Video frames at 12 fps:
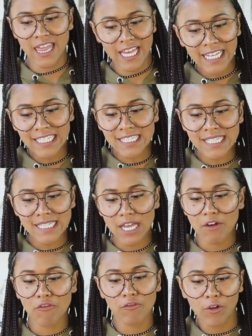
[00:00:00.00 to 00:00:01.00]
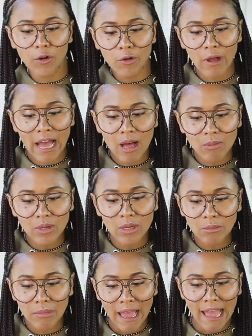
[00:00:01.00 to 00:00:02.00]
This photo
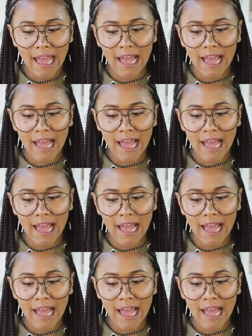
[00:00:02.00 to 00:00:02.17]
album